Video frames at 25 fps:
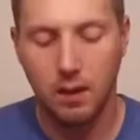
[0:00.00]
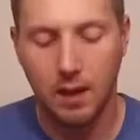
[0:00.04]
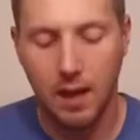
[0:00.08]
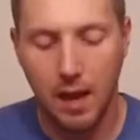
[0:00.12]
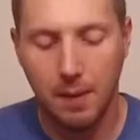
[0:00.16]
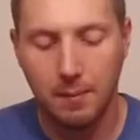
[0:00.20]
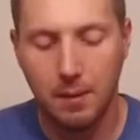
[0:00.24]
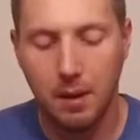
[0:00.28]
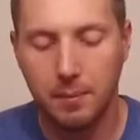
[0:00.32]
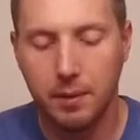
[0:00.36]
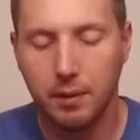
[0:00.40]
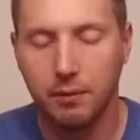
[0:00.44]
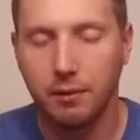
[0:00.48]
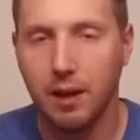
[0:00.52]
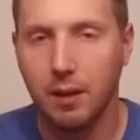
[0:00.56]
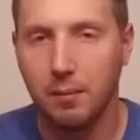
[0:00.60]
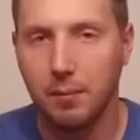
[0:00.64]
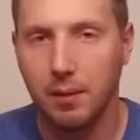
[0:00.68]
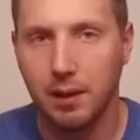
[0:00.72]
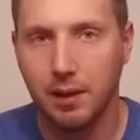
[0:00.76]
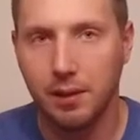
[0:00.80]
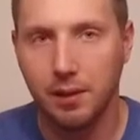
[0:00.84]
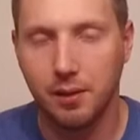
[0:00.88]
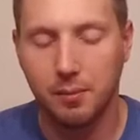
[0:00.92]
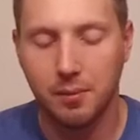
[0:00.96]
Yeah, I might be
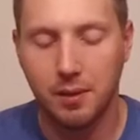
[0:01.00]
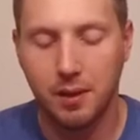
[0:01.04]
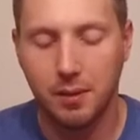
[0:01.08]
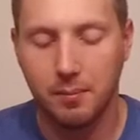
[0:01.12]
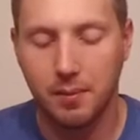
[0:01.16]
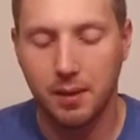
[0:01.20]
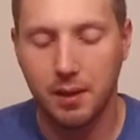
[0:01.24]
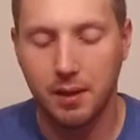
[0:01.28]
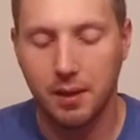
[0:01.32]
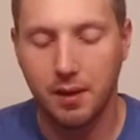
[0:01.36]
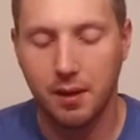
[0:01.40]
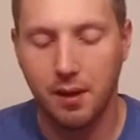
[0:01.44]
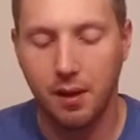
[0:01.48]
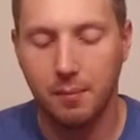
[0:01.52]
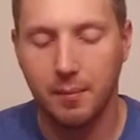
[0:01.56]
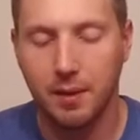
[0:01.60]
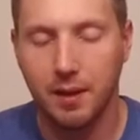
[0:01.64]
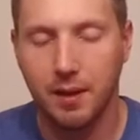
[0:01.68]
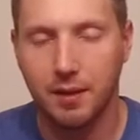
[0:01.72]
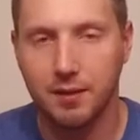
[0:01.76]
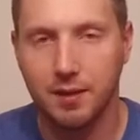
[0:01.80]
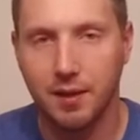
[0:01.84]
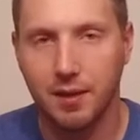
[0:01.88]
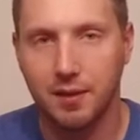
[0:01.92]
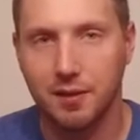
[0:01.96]
rambling a little bit, but it all
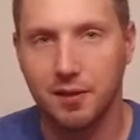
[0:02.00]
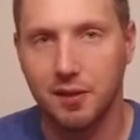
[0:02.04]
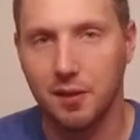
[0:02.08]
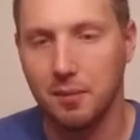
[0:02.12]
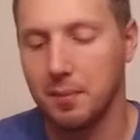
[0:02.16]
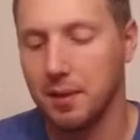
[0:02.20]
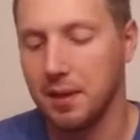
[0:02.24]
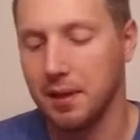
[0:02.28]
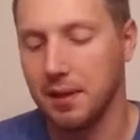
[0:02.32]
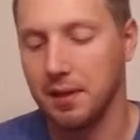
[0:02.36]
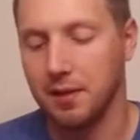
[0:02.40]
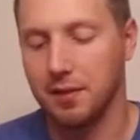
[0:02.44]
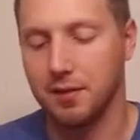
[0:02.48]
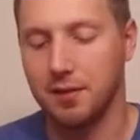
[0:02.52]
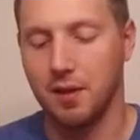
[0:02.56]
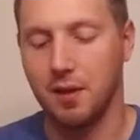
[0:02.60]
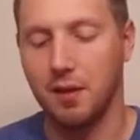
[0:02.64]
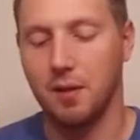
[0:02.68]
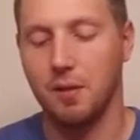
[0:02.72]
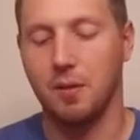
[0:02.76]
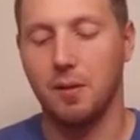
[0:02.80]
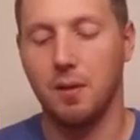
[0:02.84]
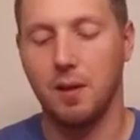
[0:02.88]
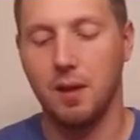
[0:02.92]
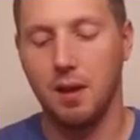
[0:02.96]
makes sense in a minute.
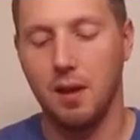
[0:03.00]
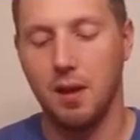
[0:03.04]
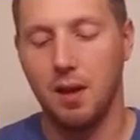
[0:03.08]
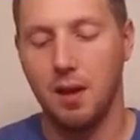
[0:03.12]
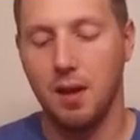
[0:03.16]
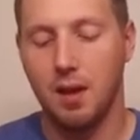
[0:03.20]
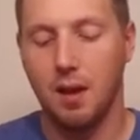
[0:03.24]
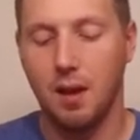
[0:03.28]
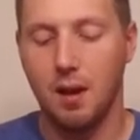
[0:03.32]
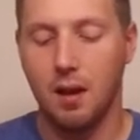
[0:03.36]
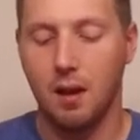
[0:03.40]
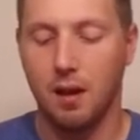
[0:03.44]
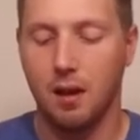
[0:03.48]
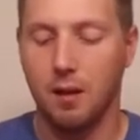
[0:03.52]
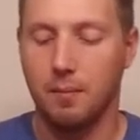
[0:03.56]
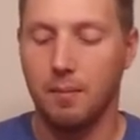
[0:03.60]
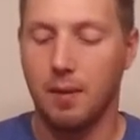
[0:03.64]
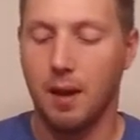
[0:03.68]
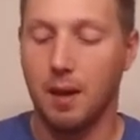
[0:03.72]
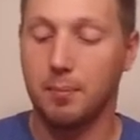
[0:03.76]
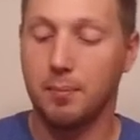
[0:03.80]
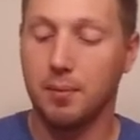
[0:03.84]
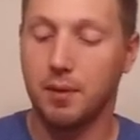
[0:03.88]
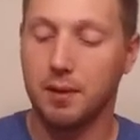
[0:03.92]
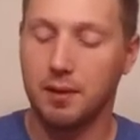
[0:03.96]
So
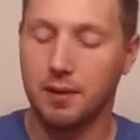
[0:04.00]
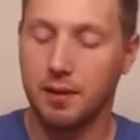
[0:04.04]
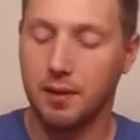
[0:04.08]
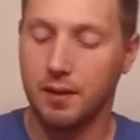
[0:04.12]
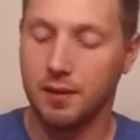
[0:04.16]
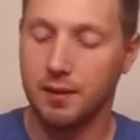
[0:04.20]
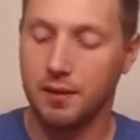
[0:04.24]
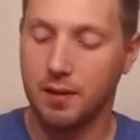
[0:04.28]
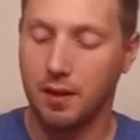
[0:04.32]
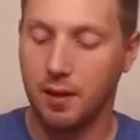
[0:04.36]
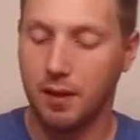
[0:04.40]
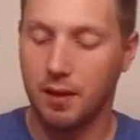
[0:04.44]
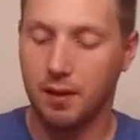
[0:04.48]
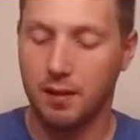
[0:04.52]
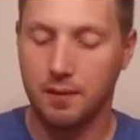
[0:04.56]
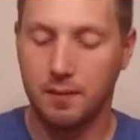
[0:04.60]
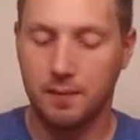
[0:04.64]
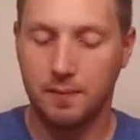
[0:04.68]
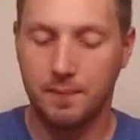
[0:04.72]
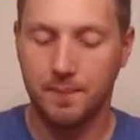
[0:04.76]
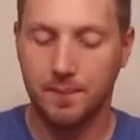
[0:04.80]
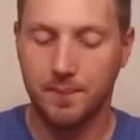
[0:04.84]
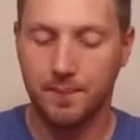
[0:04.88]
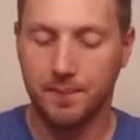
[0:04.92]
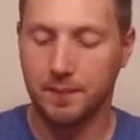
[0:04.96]
I put this on.
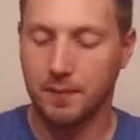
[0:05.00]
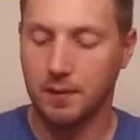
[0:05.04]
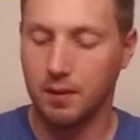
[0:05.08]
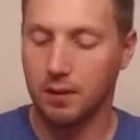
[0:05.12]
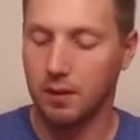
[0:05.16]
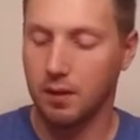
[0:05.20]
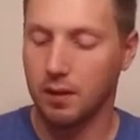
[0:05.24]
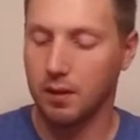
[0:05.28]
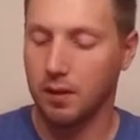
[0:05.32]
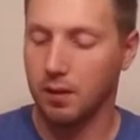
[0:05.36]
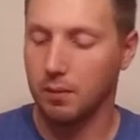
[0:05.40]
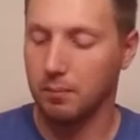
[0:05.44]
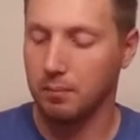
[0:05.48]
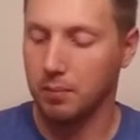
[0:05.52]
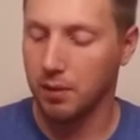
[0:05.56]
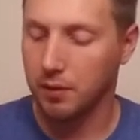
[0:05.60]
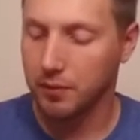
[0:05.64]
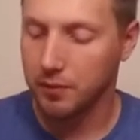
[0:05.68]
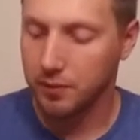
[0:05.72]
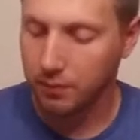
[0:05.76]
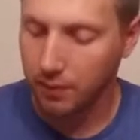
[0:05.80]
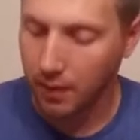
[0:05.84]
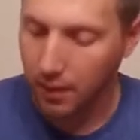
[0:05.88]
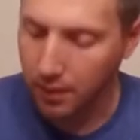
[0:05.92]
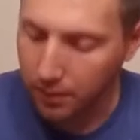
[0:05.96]
It
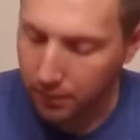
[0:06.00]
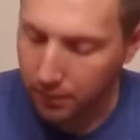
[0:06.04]
bolts right